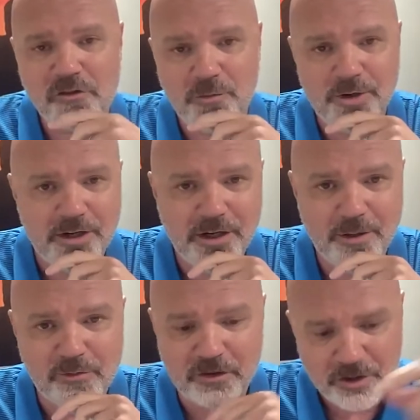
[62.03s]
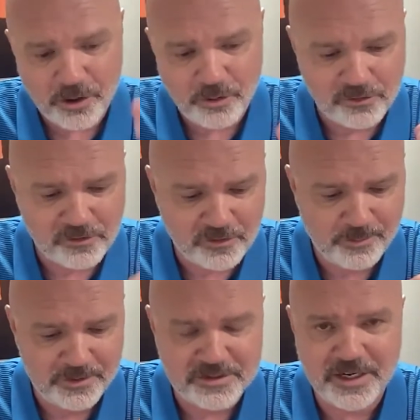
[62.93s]
when it comes to DOGE and some
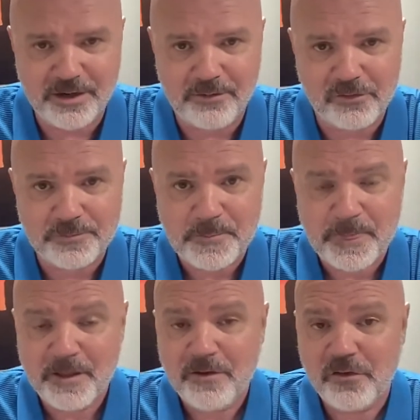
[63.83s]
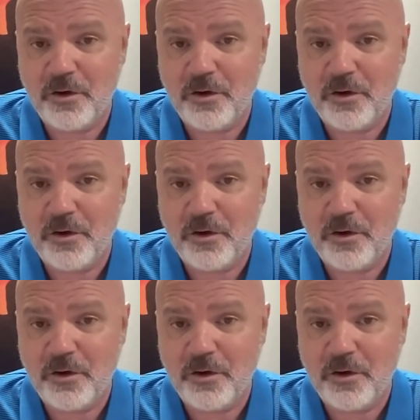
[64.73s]
of the tariffs. So we